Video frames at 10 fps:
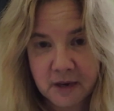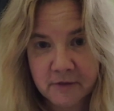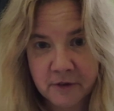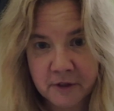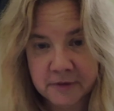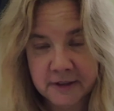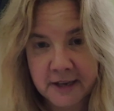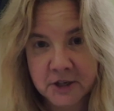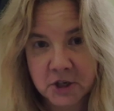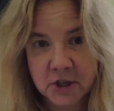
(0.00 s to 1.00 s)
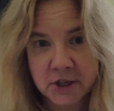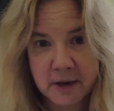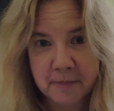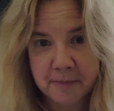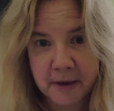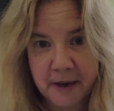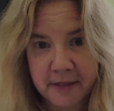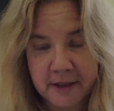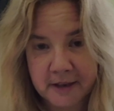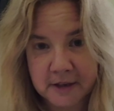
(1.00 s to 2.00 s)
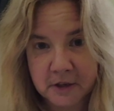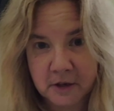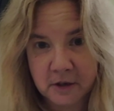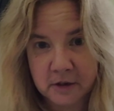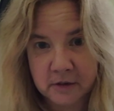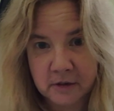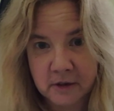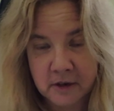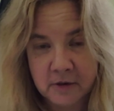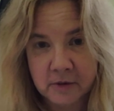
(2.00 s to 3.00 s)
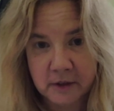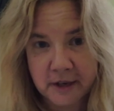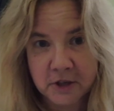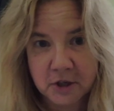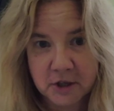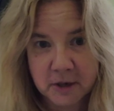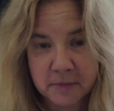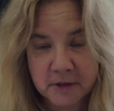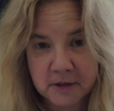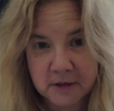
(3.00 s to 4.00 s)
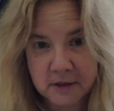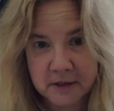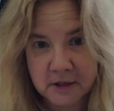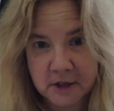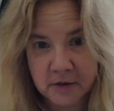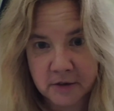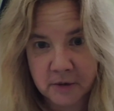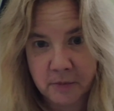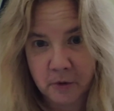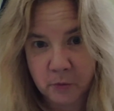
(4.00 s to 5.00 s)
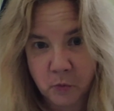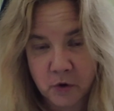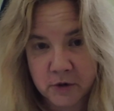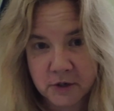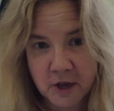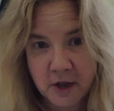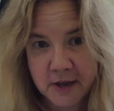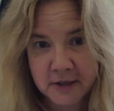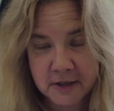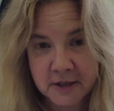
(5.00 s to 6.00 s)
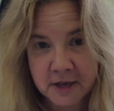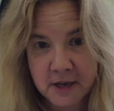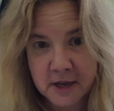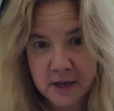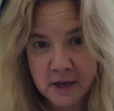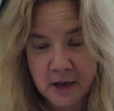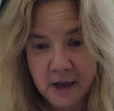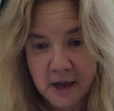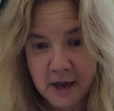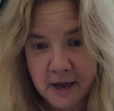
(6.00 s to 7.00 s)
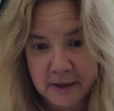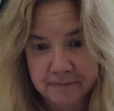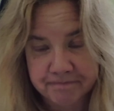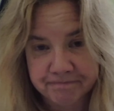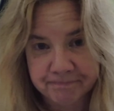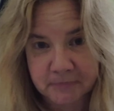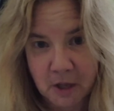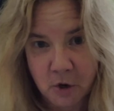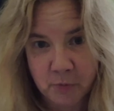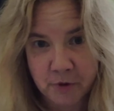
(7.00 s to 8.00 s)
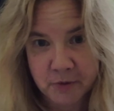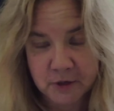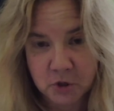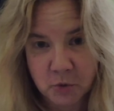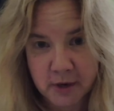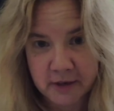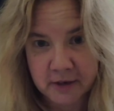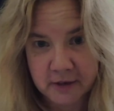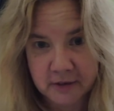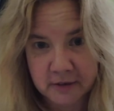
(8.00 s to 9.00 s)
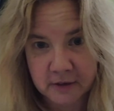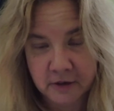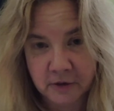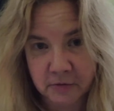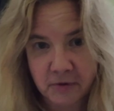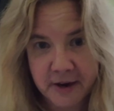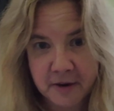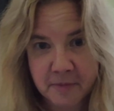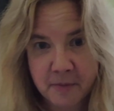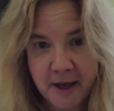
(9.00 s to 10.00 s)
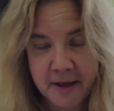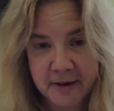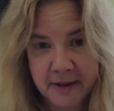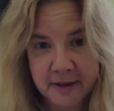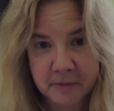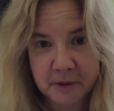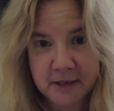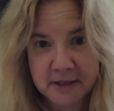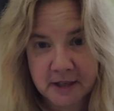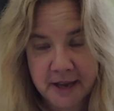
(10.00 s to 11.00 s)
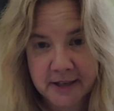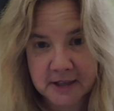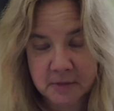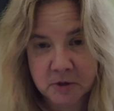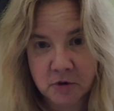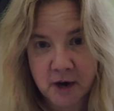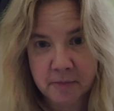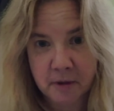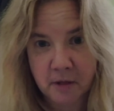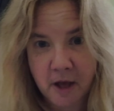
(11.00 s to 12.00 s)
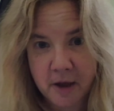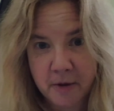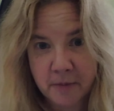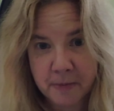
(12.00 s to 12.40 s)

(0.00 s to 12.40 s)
for the relationship, but I think it's a good relationship considering they're both water signs. I hope you enjoyed the little write-up about it. Please like and subscribe below.